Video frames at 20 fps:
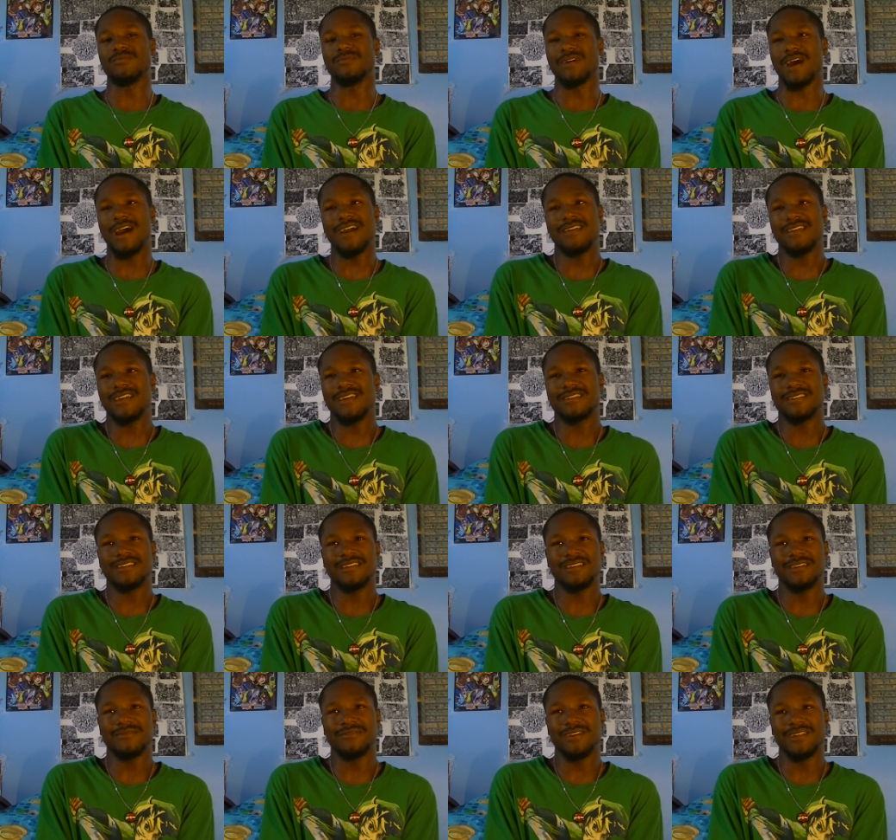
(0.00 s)
I can't
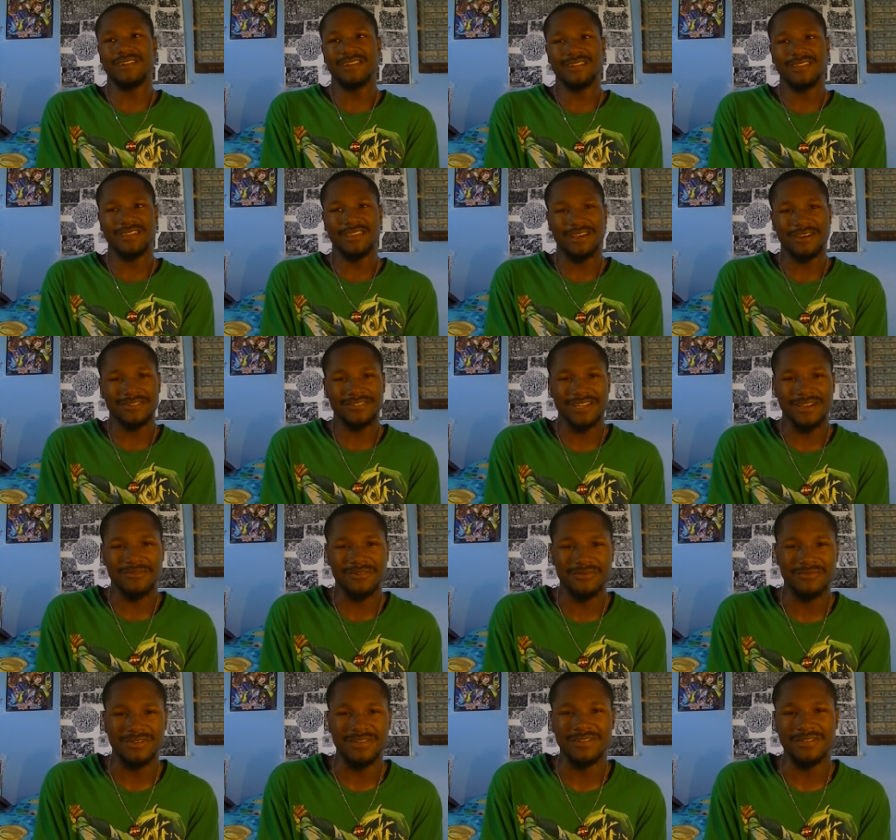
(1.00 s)
think of anything else I
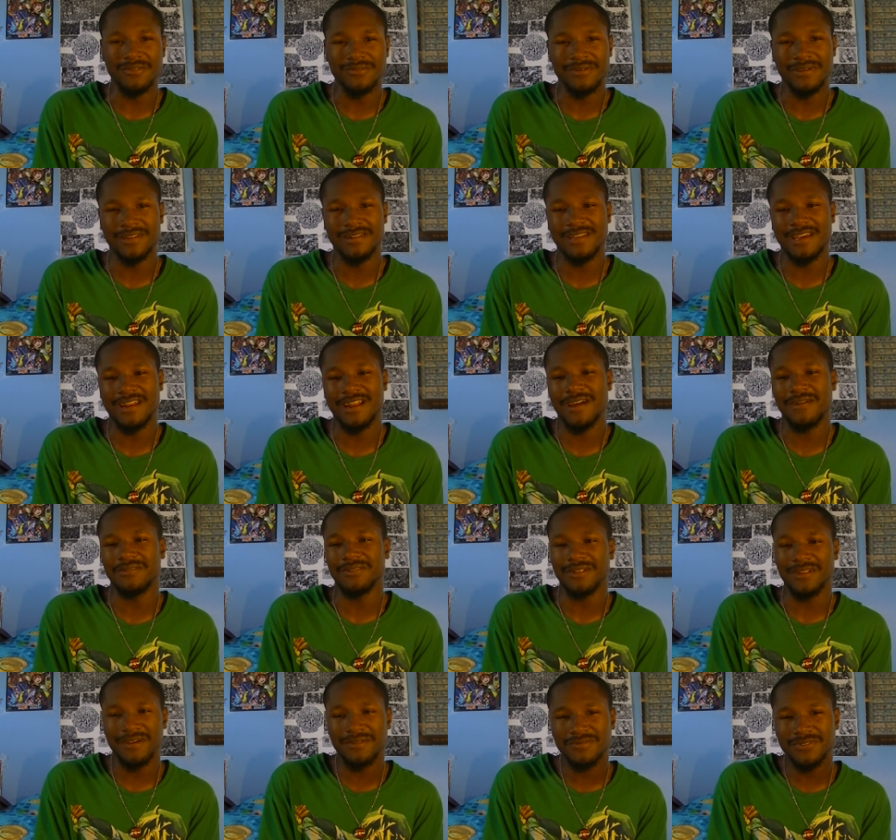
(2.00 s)
would be doing that I
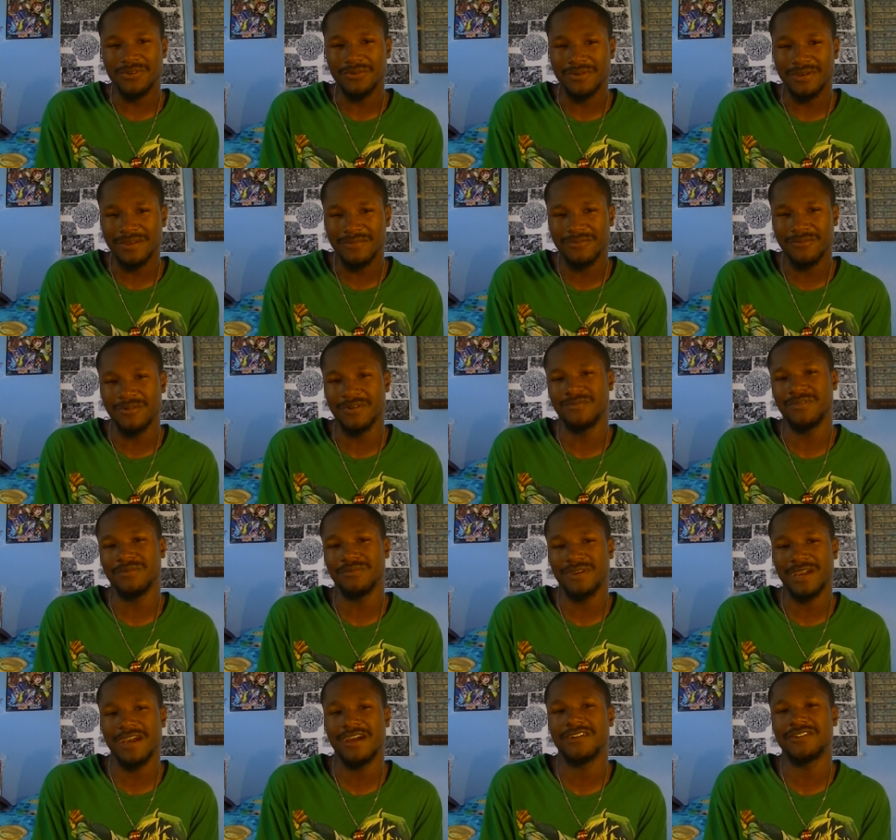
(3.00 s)
love doing with a
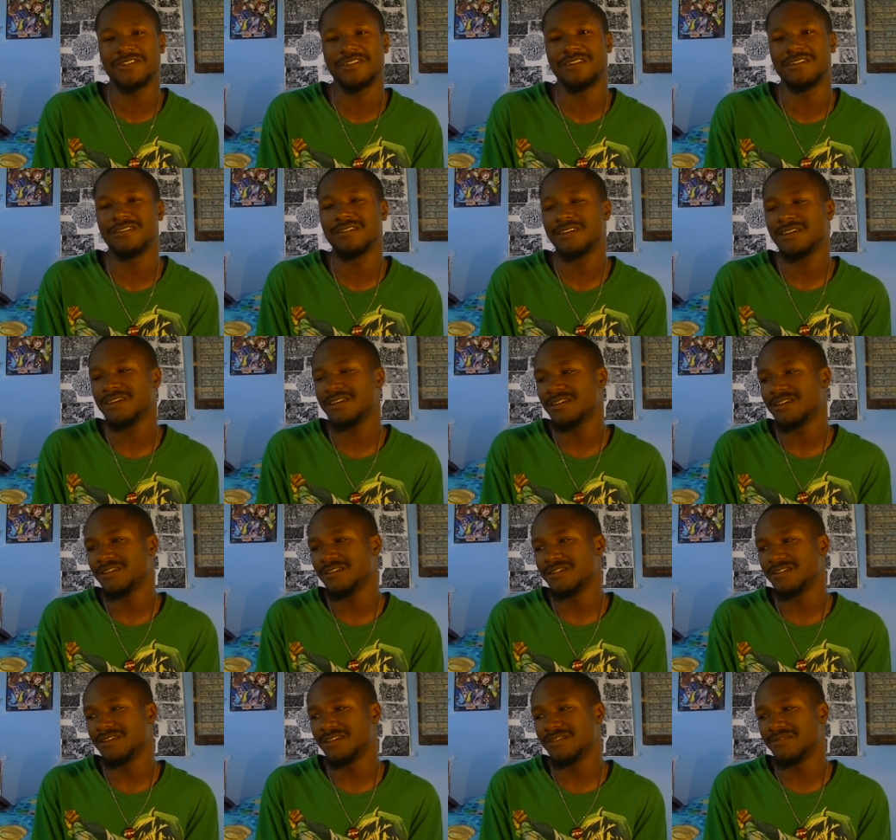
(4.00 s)
passion
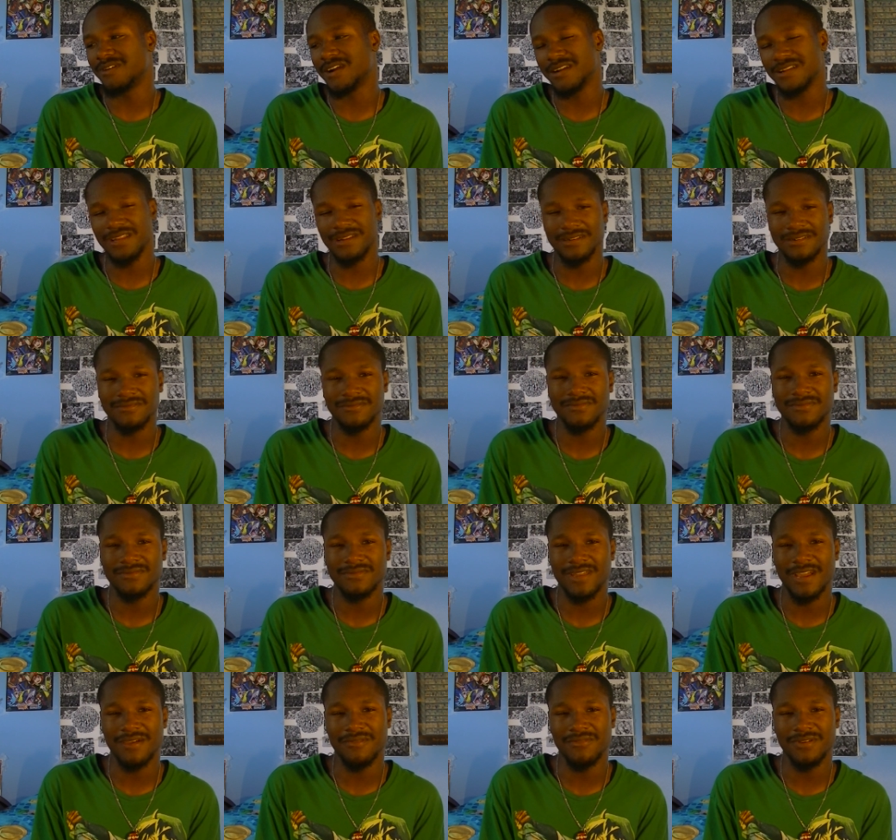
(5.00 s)
if I didn't
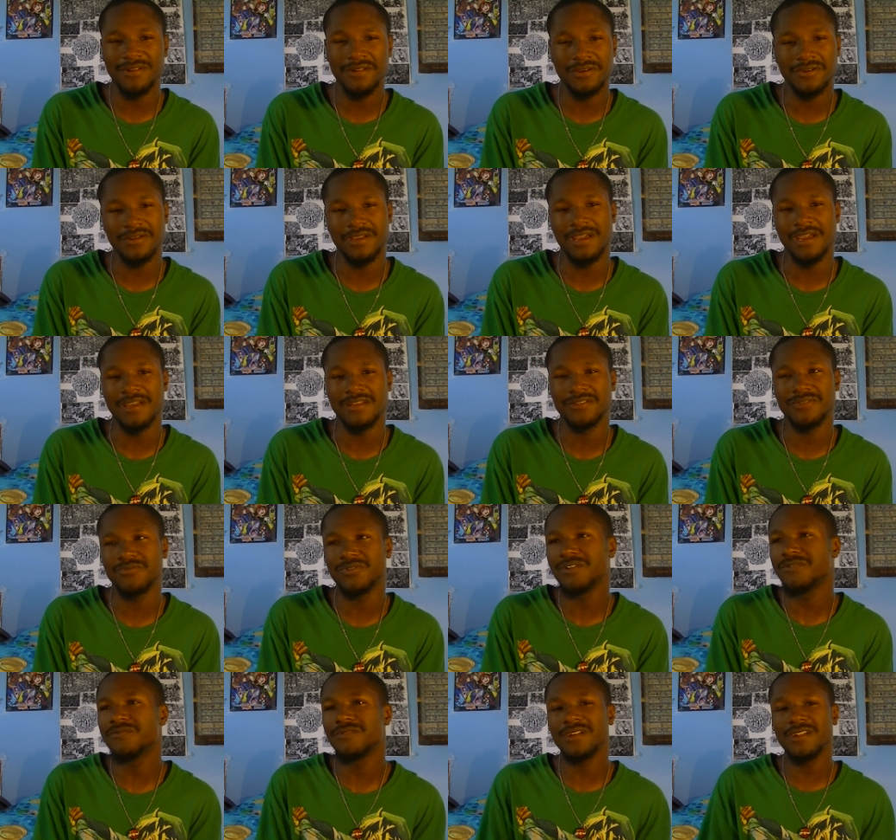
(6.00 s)
have video games.
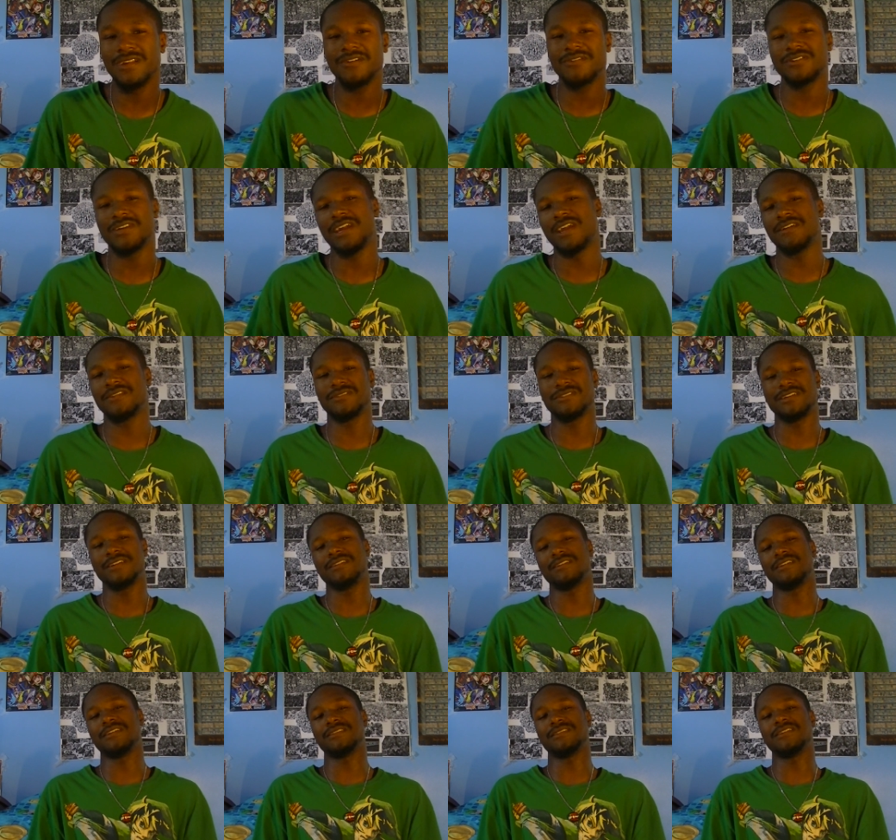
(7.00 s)
What if video games
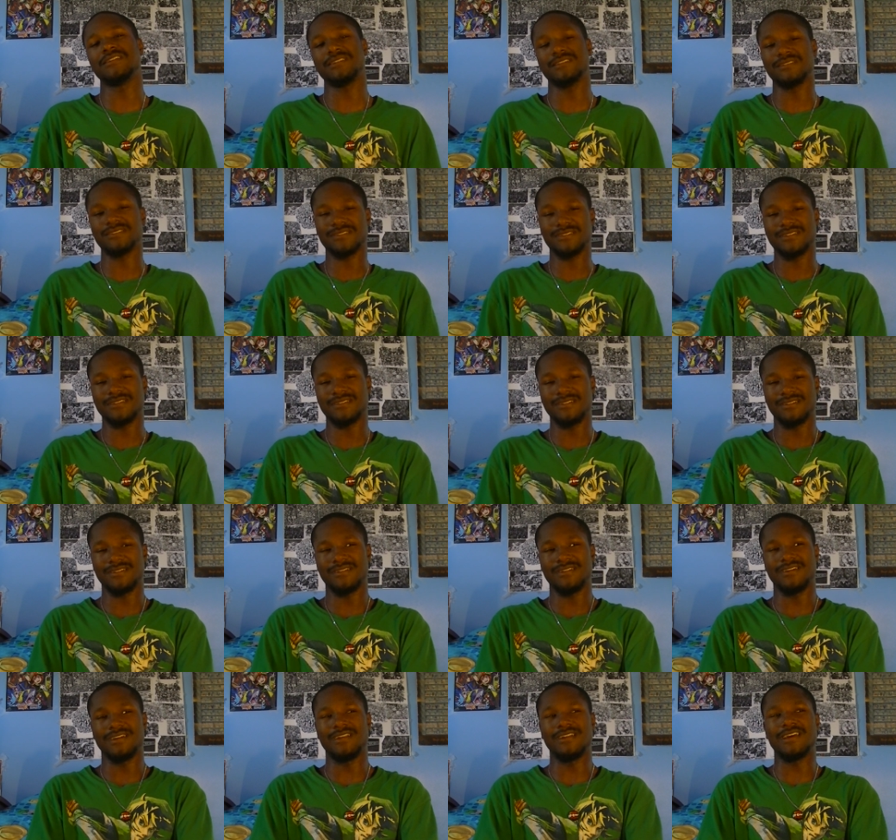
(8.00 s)
didn't exist?
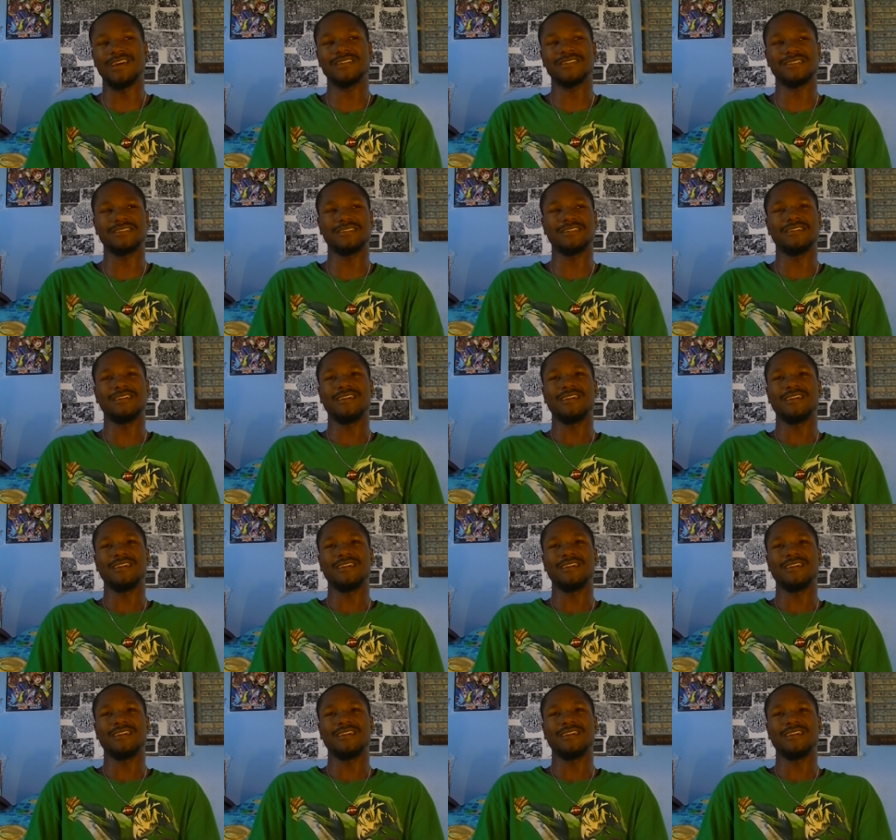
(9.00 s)
And that's it.